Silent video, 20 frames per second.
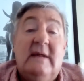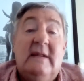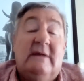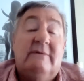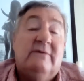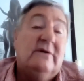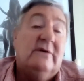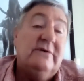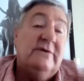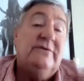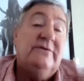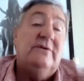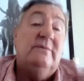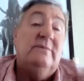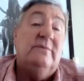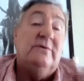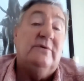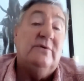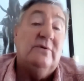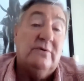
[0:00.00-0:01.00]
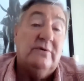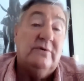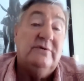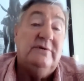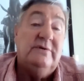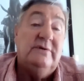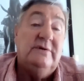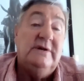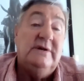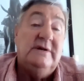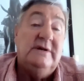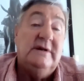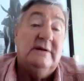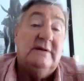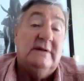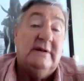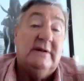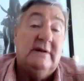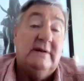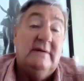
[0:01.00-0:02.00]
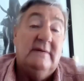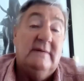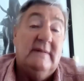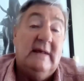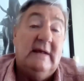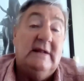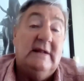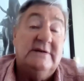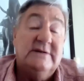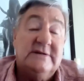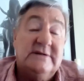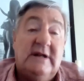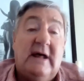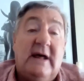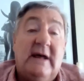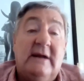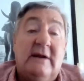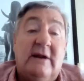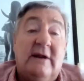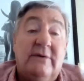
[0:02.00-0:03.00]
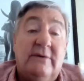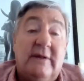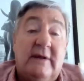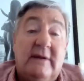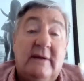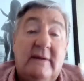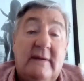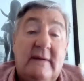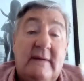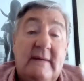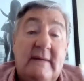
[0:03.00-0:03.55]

They've gone into the Mondoro TTL, and they're just lying low there.